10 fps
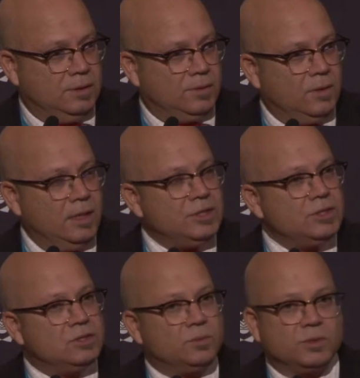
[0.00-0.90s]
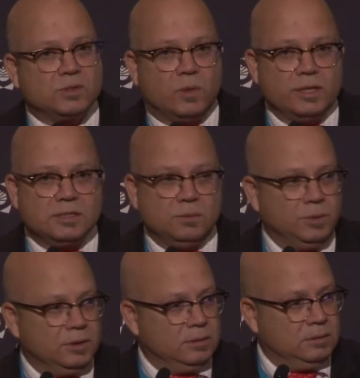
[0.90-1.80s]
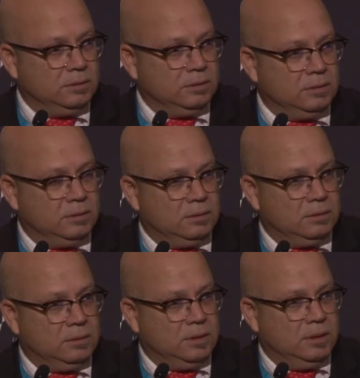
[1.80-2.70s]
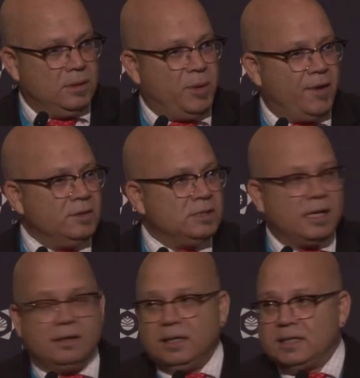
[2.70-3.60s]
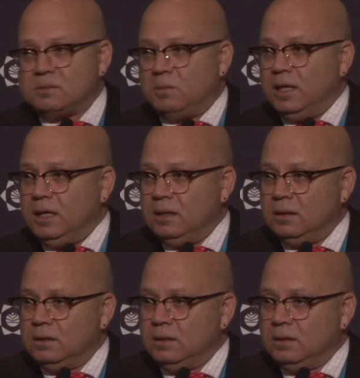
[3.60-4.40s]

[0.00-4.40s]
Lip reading: The relationship was quite simple. Their parents had less money